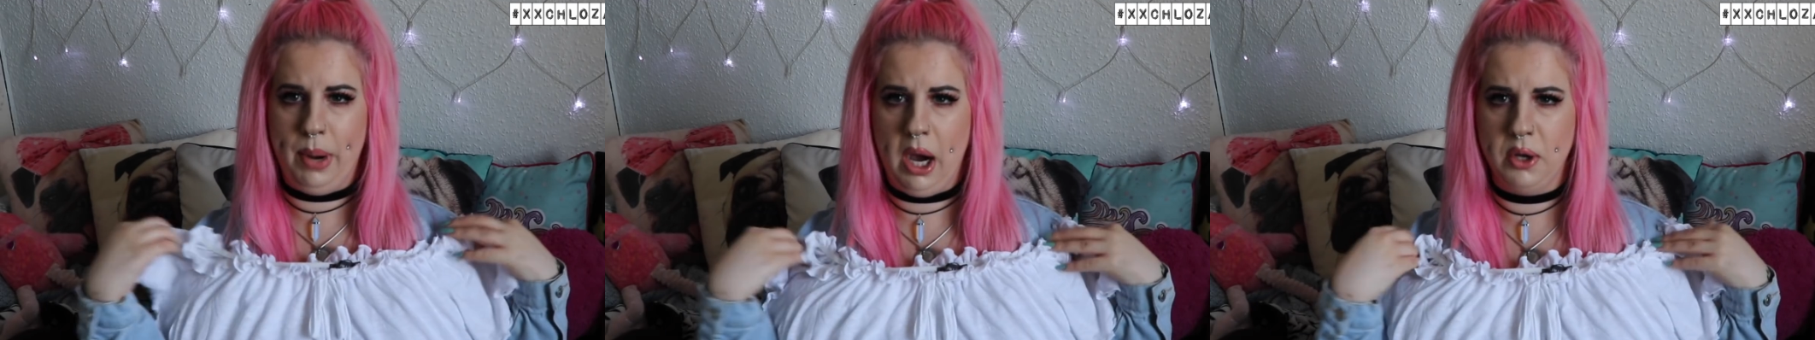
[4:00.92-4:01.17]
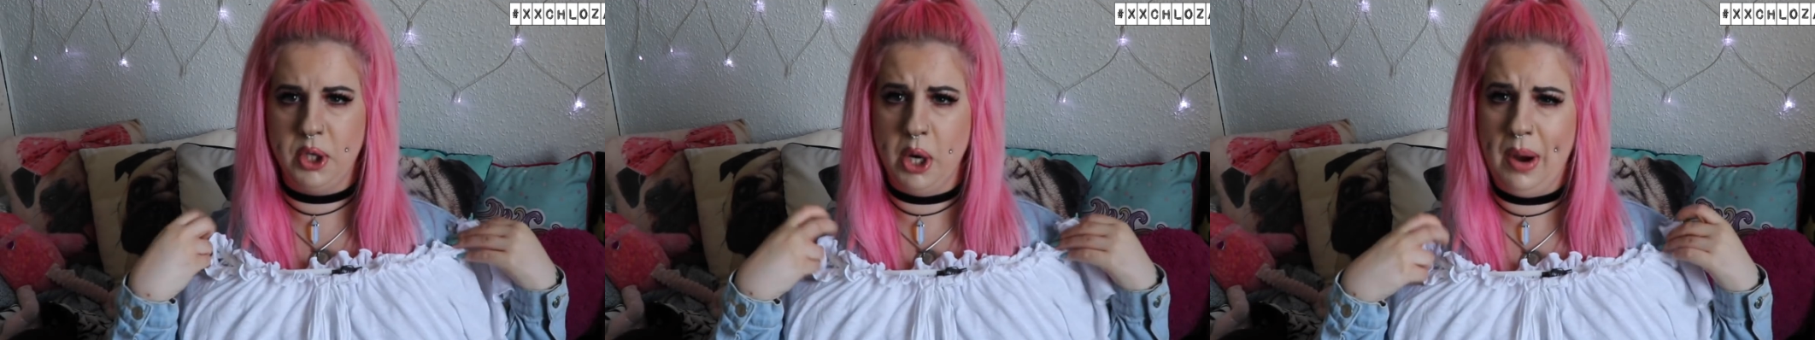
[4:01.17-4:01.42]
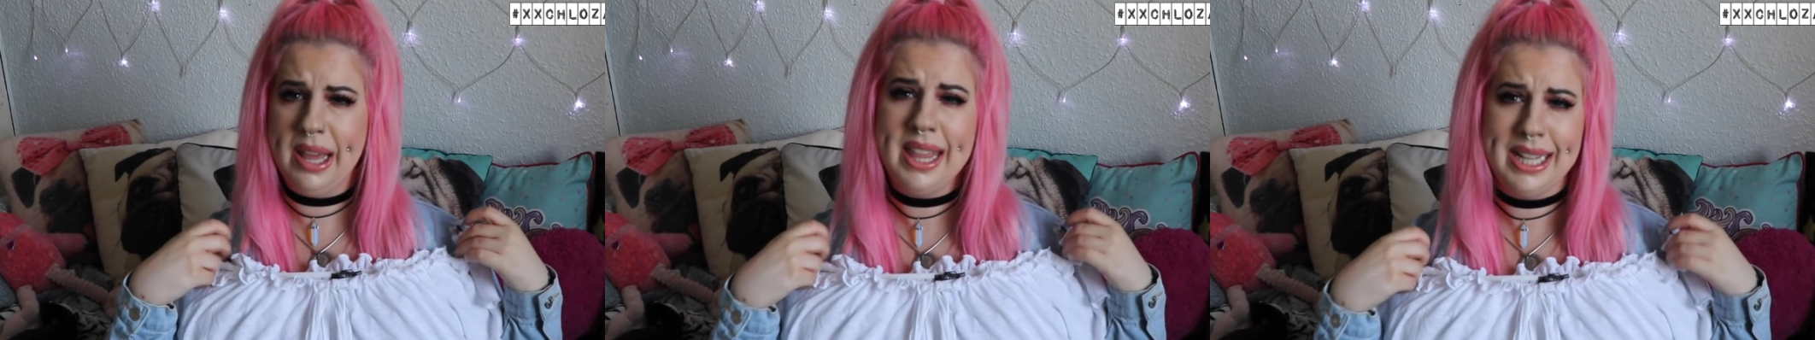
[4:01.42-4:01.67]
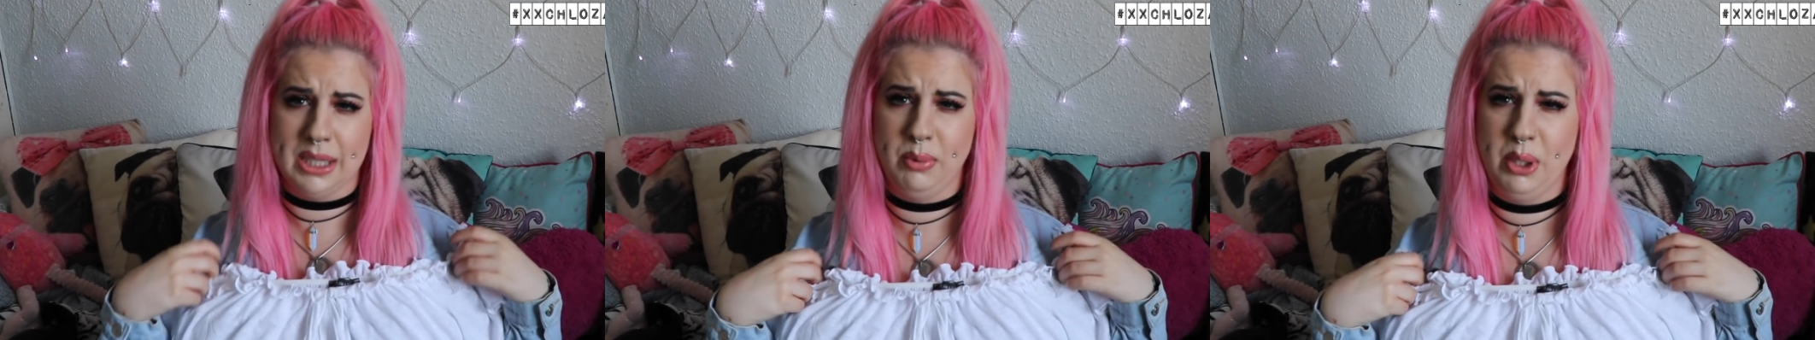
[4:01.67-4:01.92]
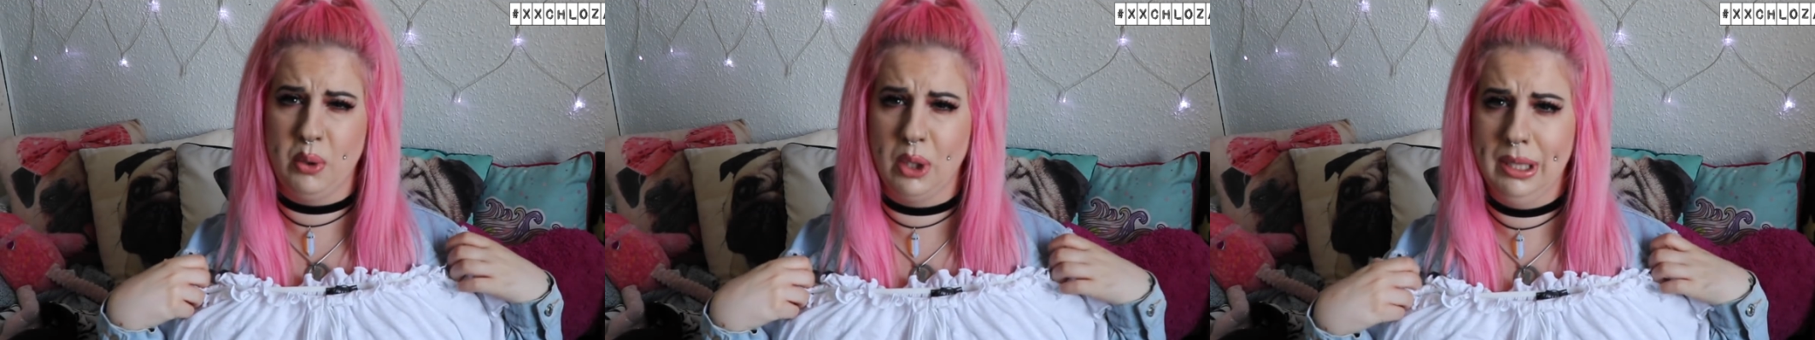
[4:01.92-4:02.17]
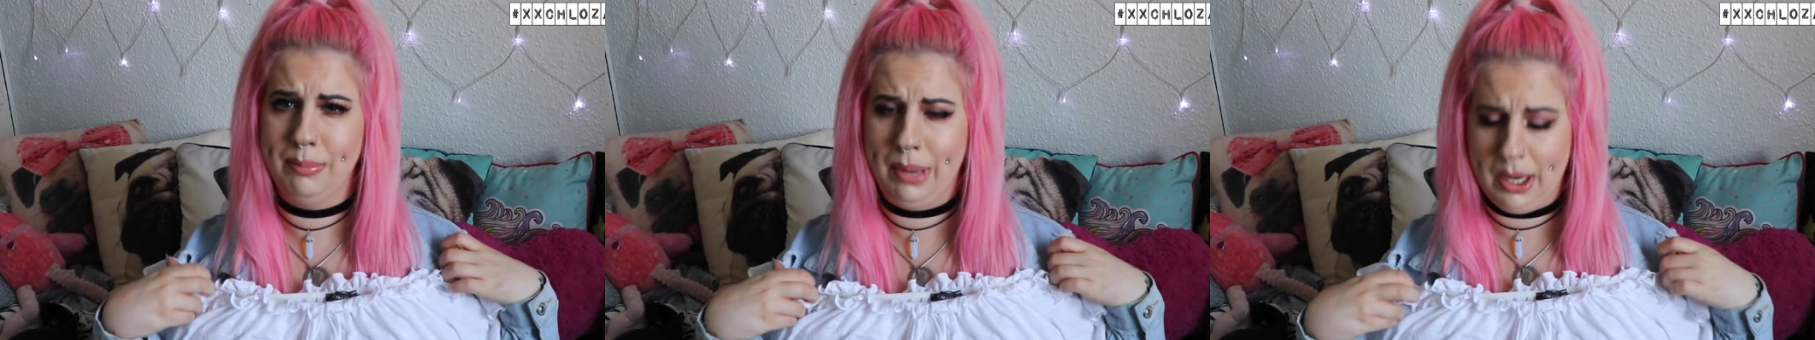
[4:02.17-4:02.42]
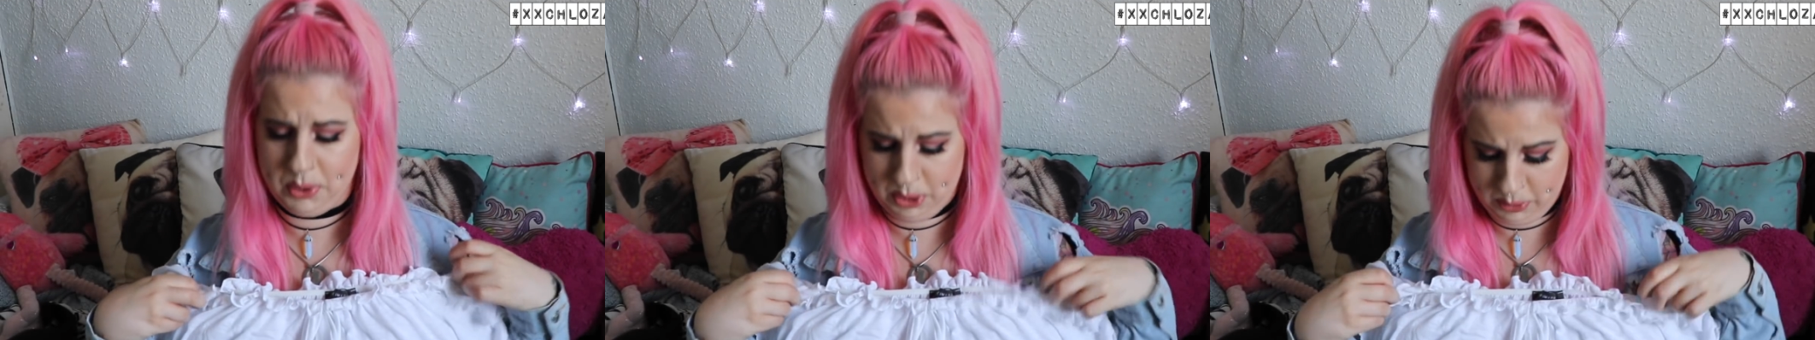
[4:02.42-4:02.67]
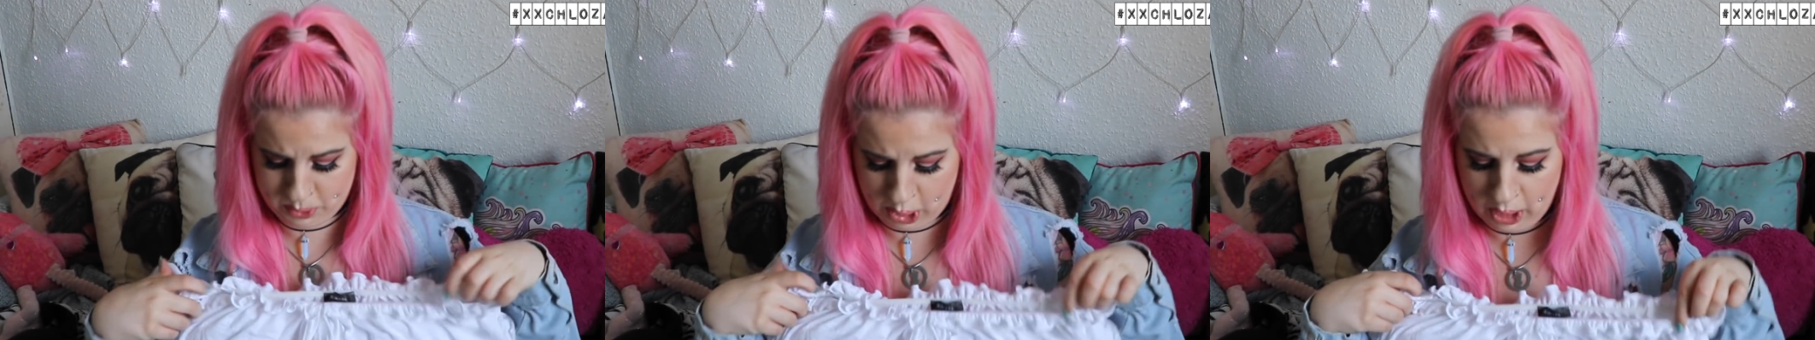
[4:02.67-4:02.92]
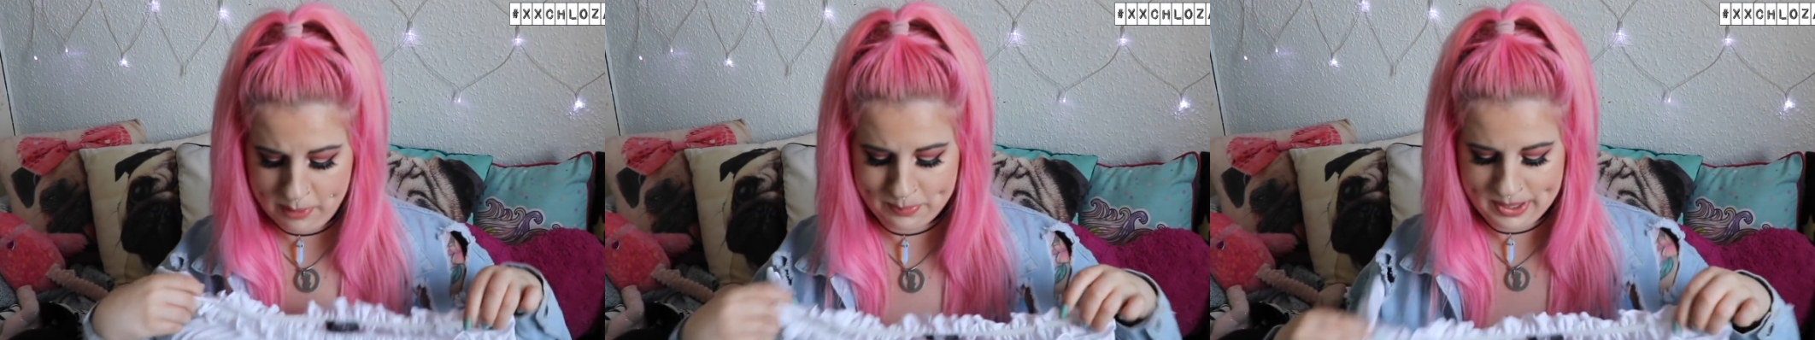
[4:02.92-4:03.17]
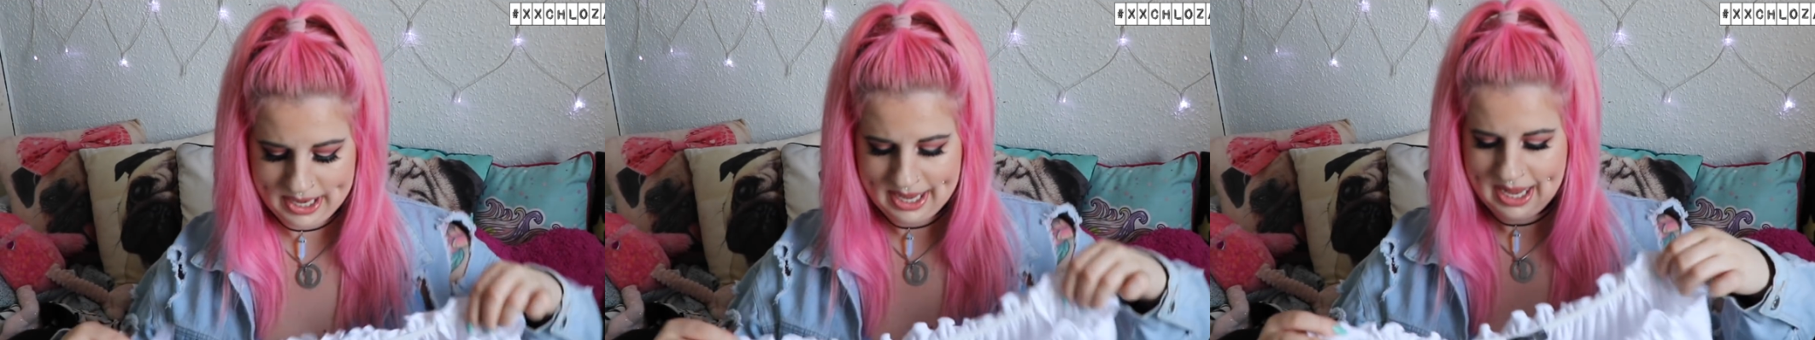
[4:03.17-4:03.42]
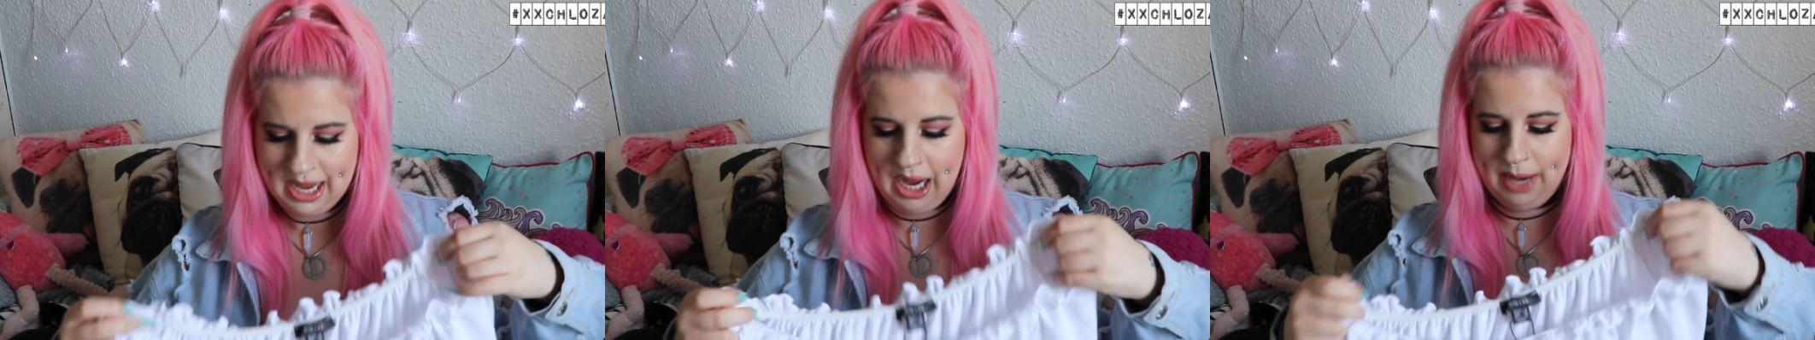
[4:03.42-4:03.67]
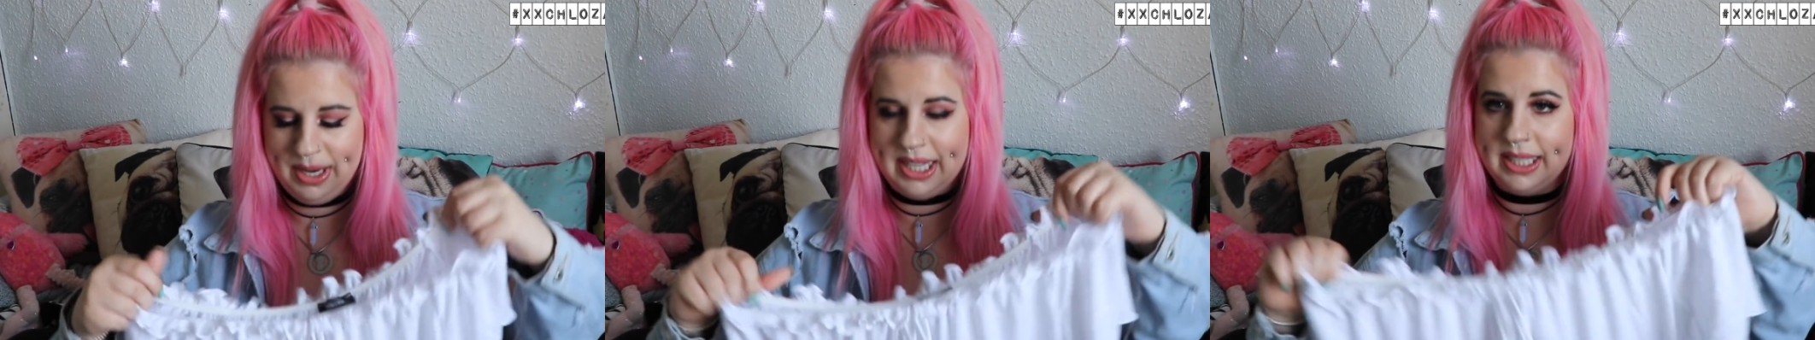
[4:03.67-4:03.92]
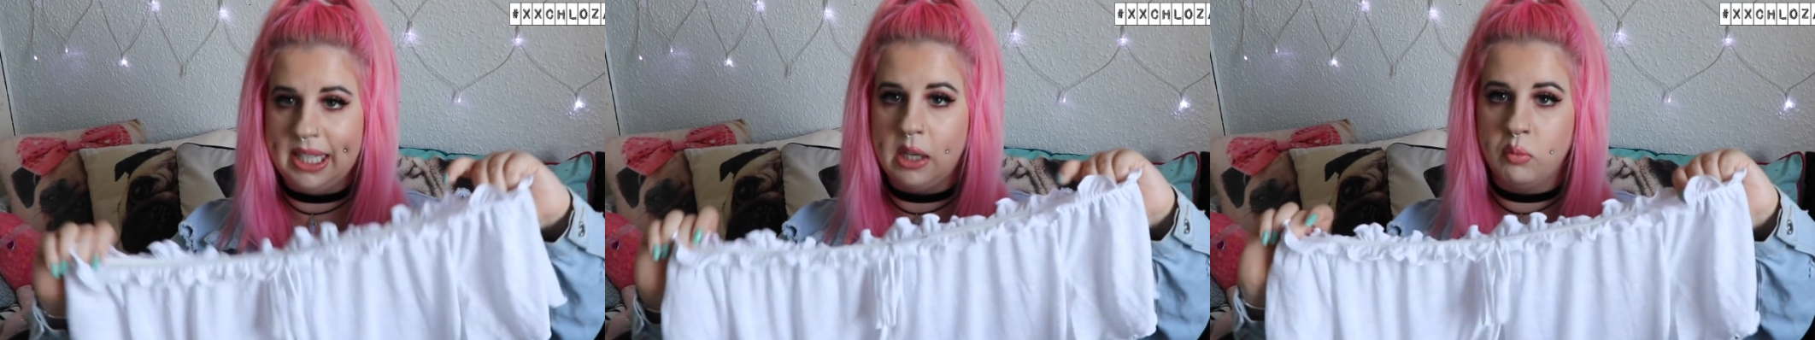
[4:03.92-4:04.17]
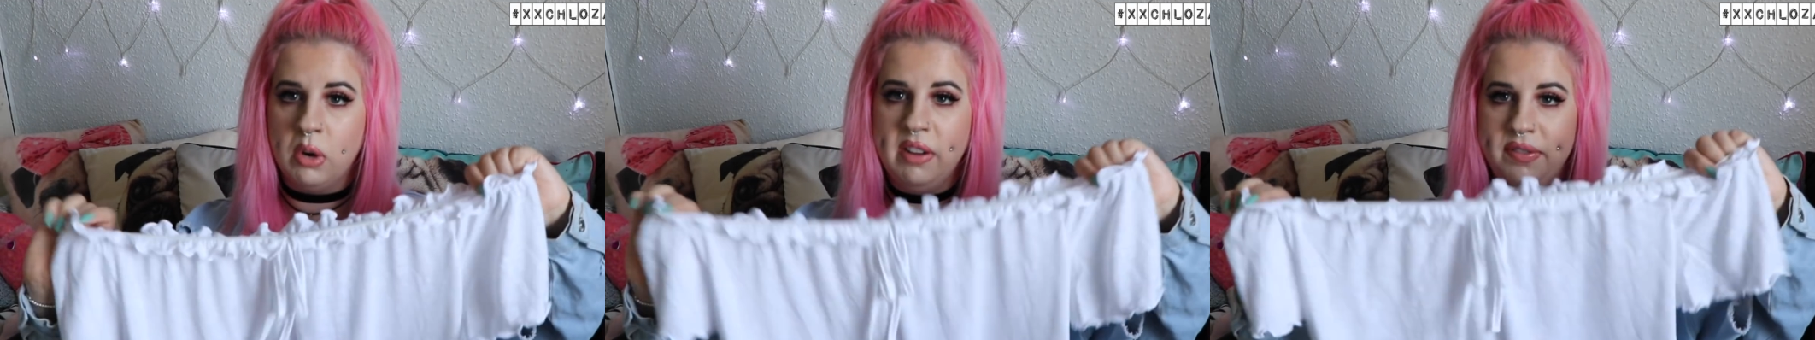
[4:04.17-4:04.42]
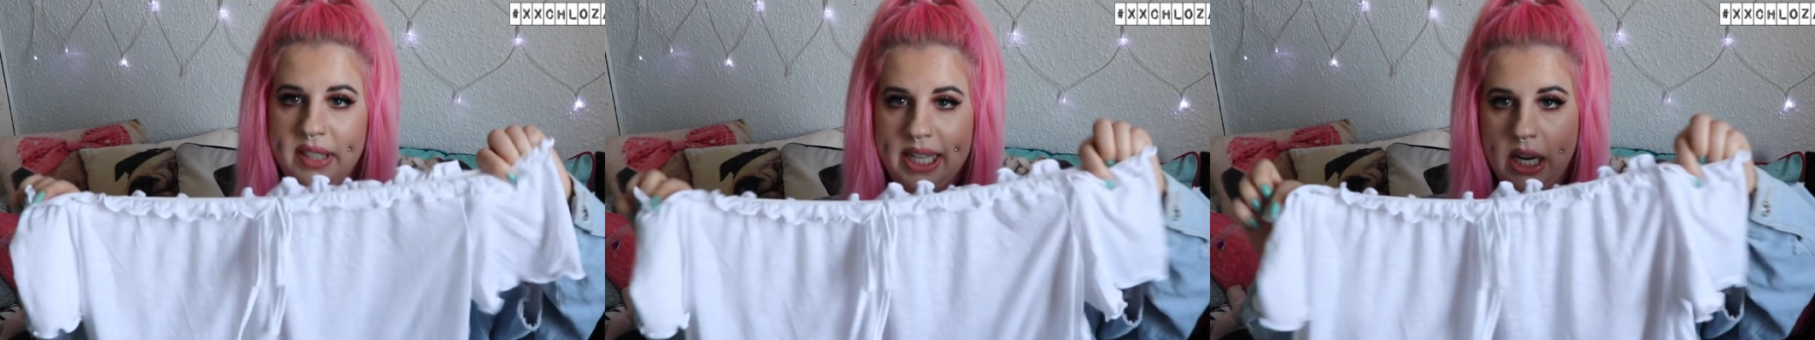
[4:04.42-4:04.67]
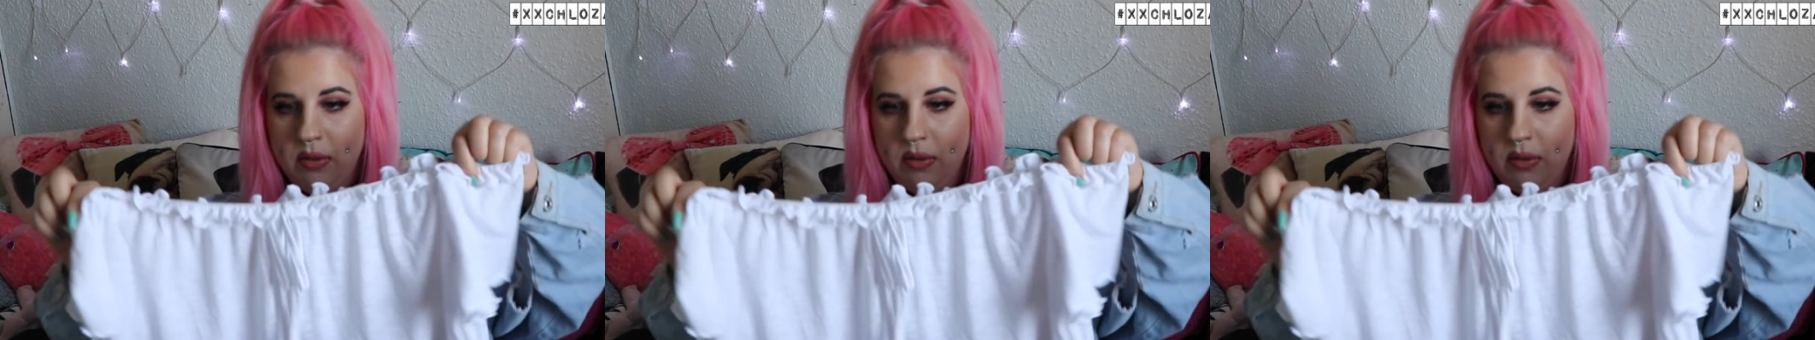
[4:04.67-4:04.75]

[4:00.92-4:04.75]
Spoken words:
Bardot, I think that's what you call it, Bardot top. It's like roughly